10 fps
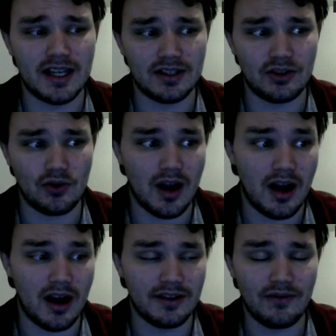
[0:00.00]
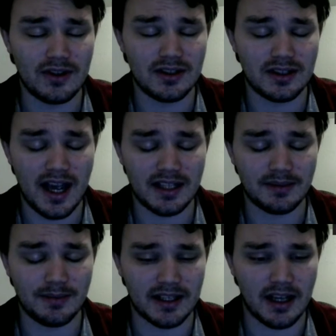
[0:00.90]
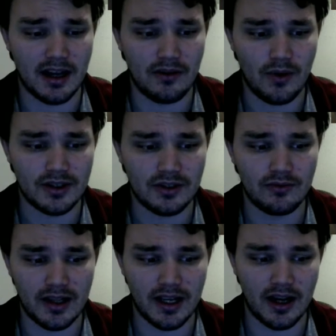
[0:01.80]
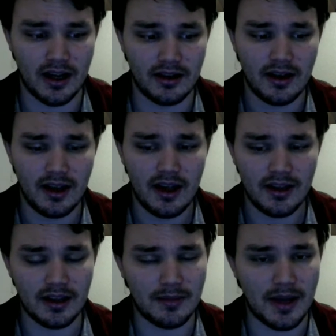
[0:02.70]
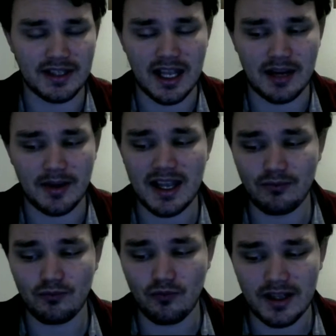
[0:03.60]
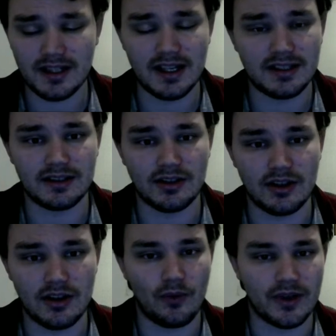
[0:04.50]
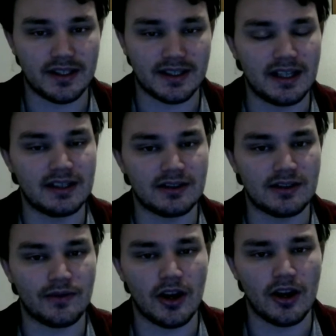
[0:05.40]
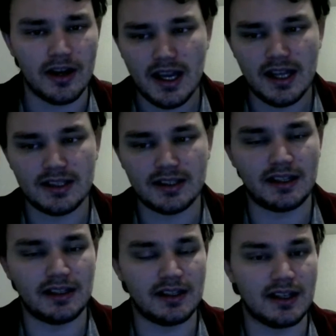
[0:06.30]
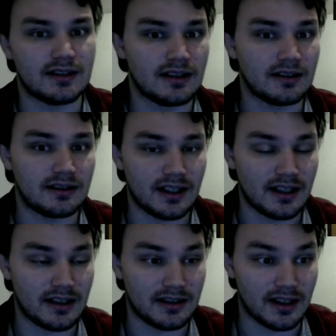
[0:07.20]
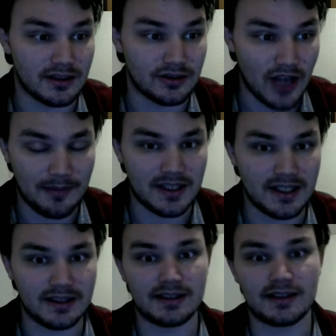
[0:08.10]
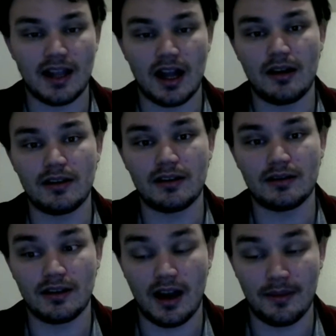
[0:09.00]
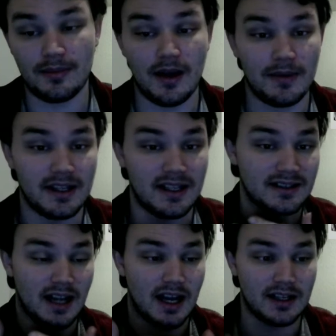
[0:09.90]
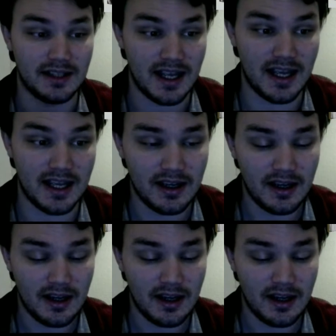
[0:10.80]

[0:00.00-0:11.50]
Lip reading: into a different aspect of what you really are thinking about this anime. It really does deserve what it's getting so far. It's gotten a Japanese dubbing, it's gotten a